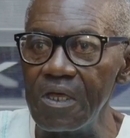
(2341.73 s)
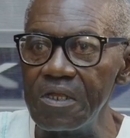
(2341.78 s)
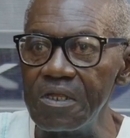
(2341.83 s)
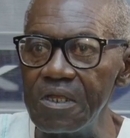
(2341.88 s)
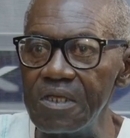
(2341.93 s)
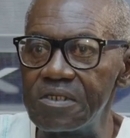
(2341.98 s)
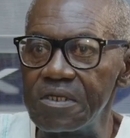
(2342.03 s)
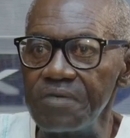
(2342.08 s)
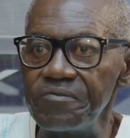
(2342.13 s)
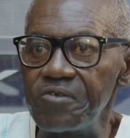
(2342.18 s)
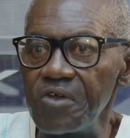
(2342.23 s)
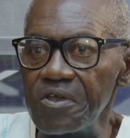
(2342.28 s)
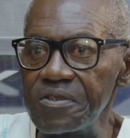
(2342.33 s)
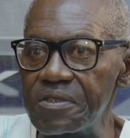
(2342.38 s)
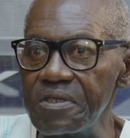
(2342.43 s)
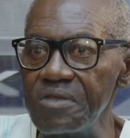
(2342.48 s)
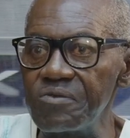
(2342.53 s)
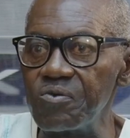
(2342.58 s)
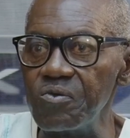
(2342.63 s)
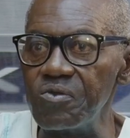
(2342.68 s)
The Chief
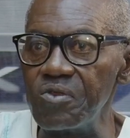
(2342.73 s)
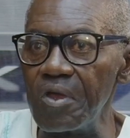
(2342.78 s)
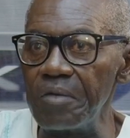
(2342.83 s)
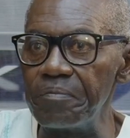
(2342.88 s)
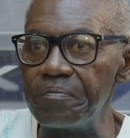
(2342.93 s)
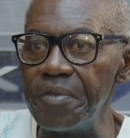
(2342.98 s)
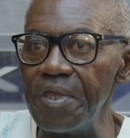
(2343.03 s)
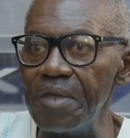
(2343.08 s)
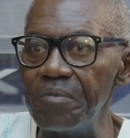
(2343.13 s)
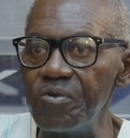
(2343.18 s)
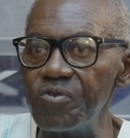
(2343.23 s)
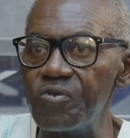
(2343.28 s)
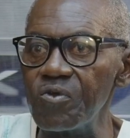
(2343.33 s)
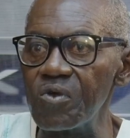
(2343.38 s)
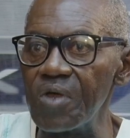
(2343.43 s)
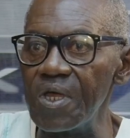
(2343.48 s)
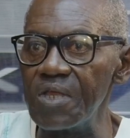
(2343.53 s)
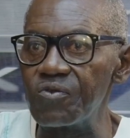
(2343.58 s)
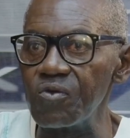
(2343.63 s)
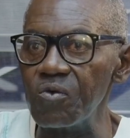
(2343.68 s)
Justice will not be able to
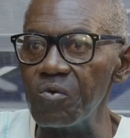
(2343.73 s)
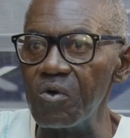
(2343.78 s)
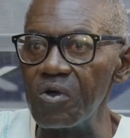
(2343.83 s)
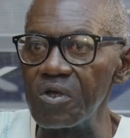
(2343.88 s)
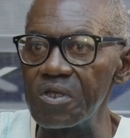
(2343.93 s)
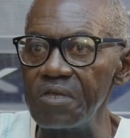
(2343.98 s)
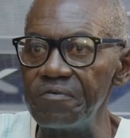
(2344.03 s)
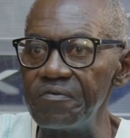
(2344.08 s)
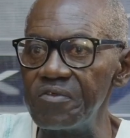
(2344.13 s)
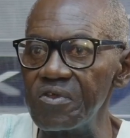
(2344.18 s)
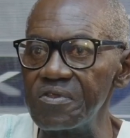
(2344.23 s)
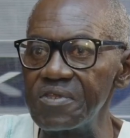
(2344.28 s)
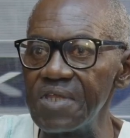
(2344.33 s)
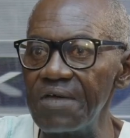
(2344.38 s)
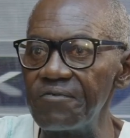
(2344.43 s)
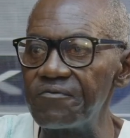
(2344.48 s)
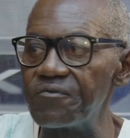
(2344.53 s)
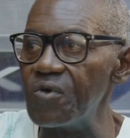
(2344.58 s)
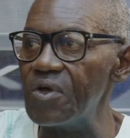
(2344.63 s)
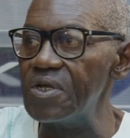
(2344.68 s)
get to work if he doesn't
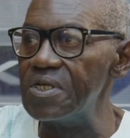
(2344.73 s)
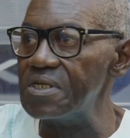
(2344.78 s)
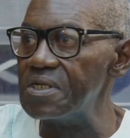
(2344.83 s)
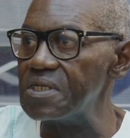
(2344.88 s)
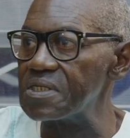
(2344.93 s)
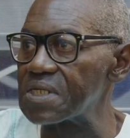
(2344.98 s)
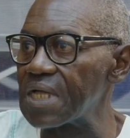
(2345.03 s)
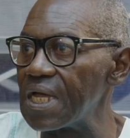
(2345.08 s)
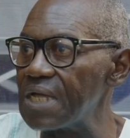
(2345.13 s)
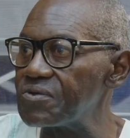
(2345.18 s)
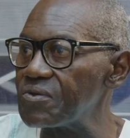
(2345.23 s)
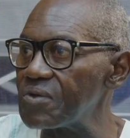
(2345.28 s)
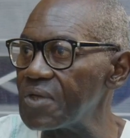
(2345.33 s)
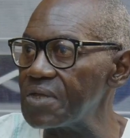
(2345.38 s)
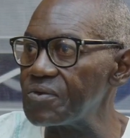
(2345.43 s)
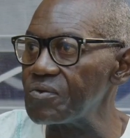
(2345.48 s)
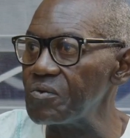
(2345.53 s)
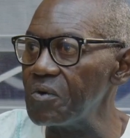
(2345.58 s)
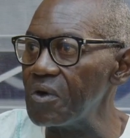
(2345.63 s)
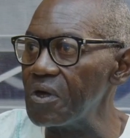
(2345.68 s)
have fuel in his car to
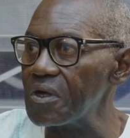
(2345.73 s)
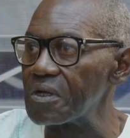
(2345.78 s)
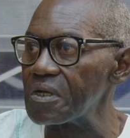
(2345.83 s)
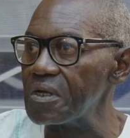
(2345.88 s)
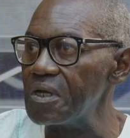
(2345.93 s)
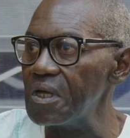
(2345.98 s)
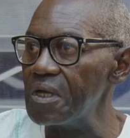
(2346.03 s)
get to work.